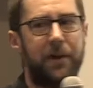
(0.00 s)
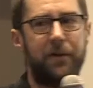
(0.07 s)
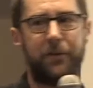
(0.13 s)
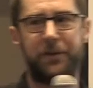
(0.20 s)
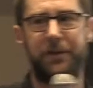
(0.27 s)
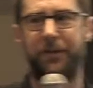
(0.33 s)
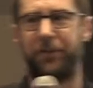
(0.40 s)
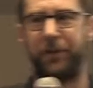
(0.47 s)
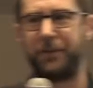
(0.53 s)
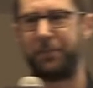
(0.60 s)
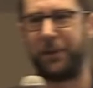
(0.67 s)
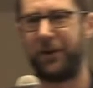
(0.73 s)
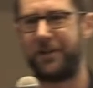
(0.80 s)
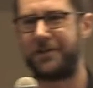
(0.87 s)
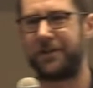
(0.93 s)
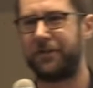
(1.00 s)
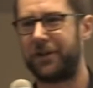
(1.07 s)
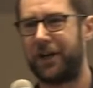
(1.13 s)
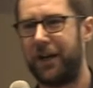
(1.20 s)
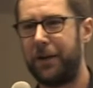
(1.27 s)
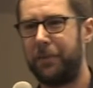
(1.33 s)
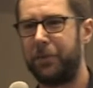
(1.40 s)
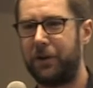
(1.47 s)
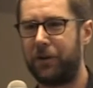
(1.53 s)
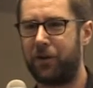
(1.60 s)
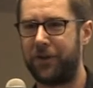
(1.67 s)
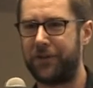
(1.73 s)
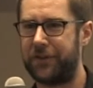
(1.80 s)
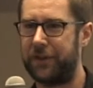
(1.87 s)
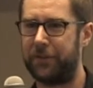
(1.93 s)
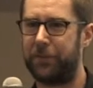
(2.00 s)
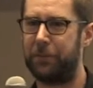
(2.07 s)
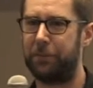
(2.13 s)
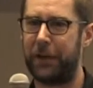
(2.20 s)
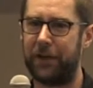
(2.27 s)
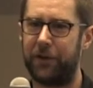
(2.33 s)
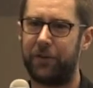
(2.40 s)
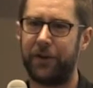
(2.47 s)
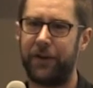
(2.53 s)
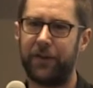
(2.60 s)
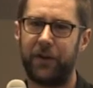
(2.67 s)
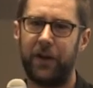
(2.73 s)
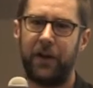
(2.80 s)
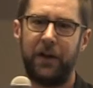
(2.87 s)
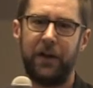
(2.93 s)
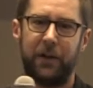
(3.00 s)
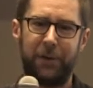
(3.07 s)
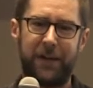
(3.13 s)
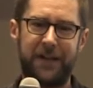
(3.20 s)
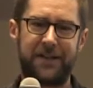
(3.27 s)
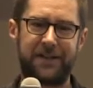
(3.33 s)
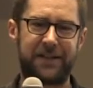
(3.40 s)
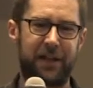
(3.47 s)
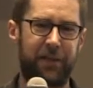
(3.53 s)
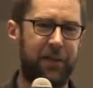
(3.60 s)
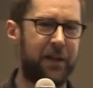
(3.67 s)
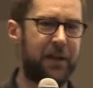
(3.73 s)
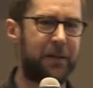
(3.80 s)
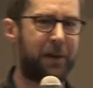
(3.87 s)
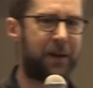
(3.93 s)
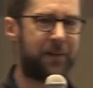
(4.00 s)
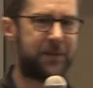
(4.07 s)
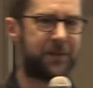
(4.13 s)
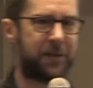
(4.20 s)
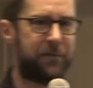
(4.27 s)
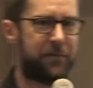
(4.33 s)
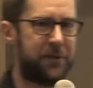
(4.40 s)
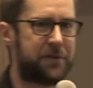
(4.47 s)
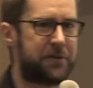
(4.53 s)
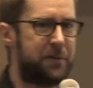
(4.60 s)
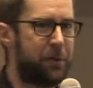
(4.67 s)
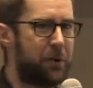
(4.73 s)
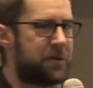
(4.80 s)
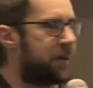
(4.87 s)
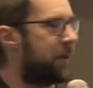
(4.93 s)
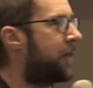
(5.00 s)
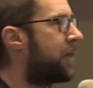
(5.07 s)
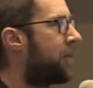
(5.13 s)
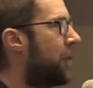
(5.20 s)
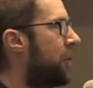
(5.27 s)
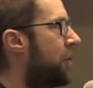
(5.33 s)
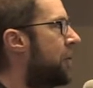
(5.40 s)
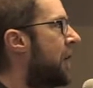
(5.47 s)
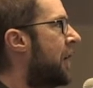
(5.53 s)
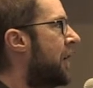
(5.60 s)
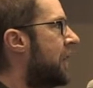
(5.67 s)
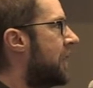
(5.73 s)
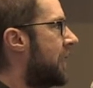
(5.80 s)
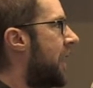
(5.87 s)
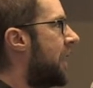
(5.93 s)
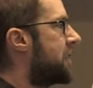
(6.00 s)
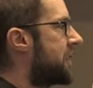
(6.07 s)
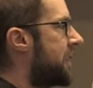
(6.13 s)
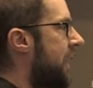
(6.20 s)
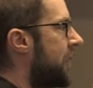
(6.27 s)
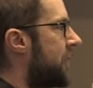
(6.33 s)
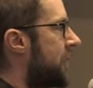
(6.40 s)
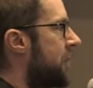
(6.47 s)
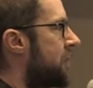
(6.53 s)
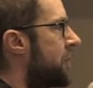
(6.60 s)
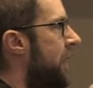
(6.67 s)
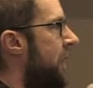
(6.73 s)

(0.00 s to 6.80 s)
over different periods of time and across different boundaries, we need to start thinking about this sort of distribution through large-scale social